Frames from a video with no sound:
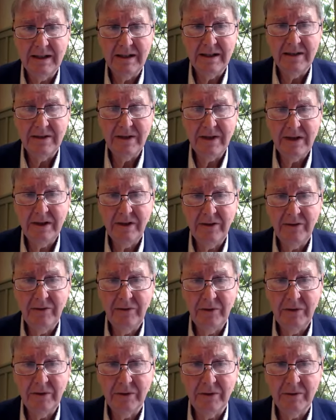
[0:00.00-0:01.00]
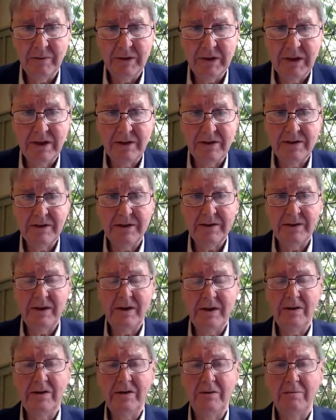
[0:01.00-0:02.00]
There's only a few, but they're
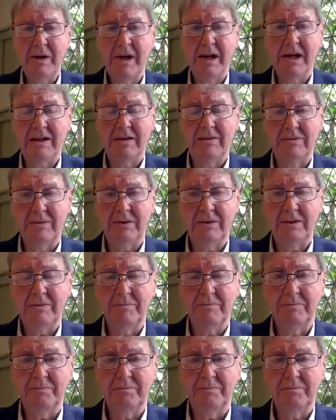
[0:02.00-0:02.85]
so powerful.